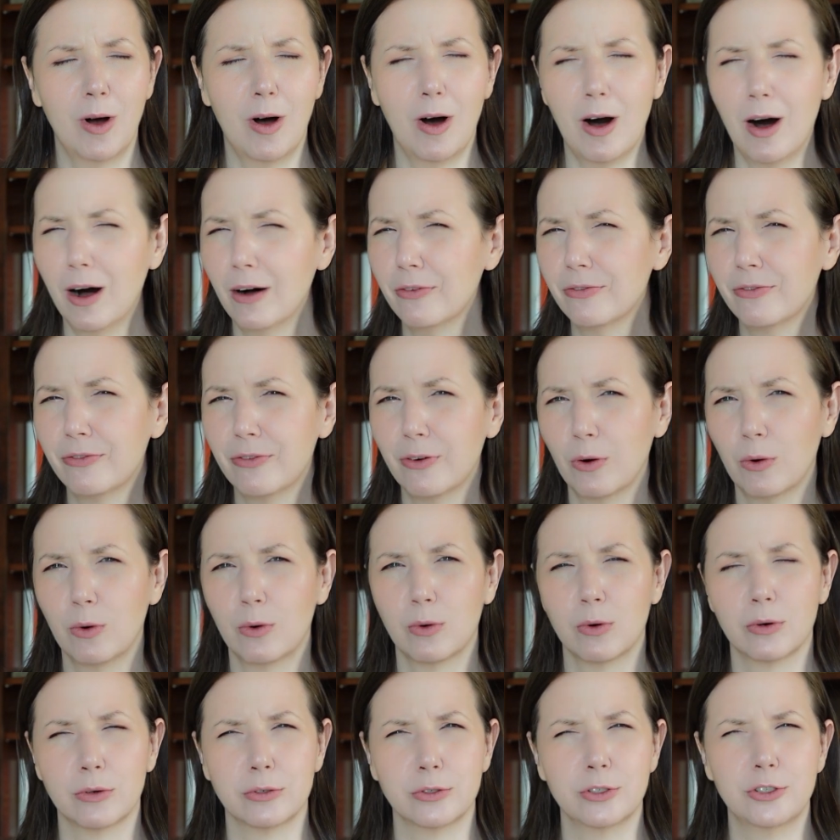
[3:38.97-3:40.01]
off
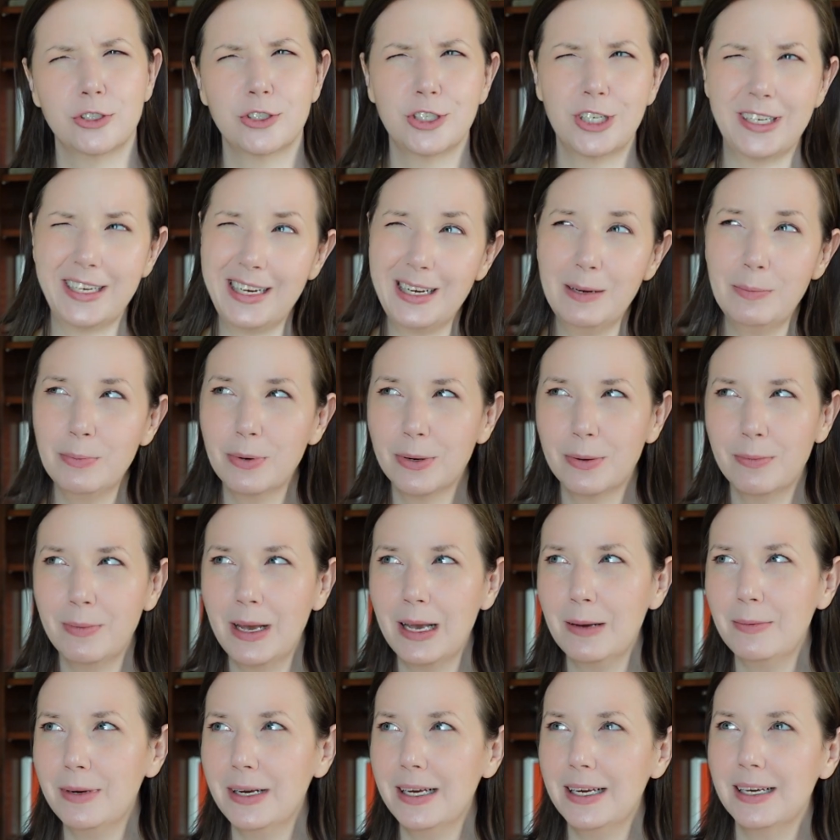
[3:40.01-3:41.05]
or cheap,
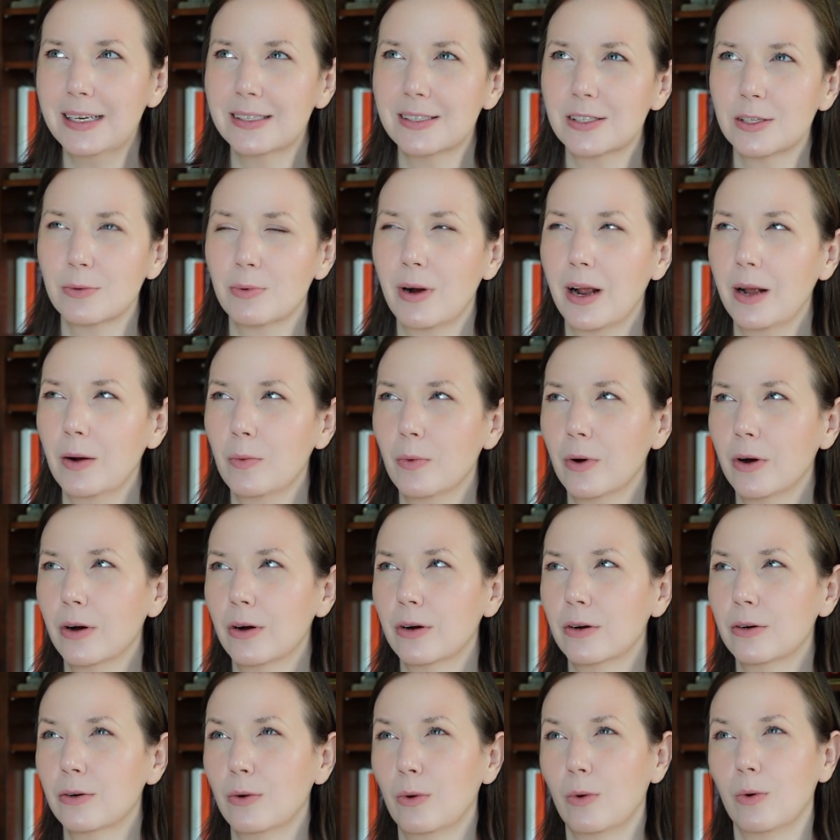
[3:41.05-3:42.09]
maybe is the right
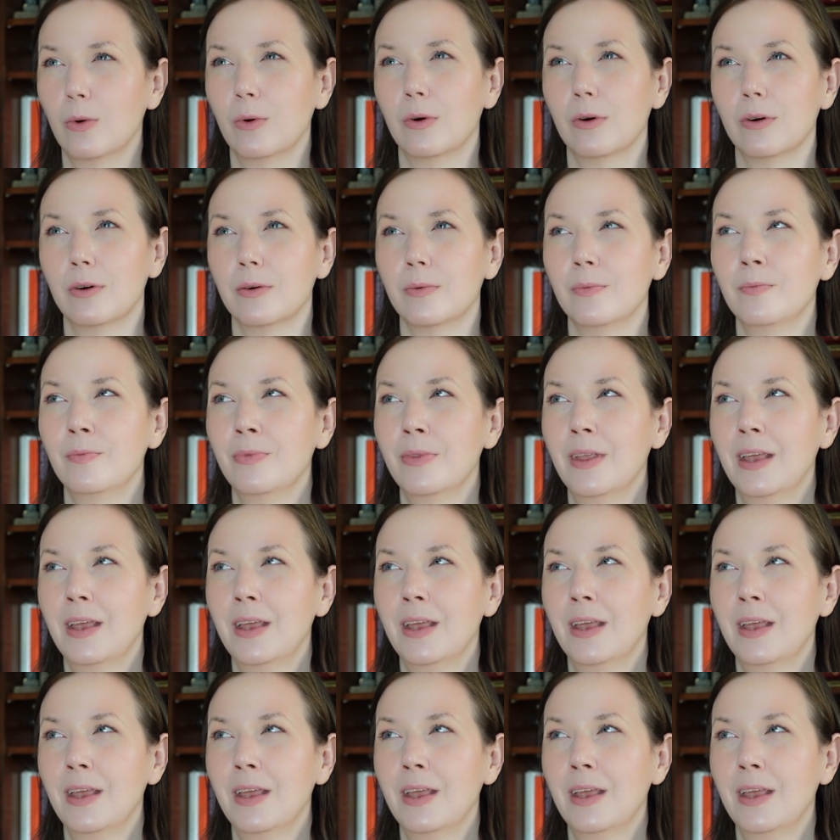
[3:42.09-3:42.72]
word, or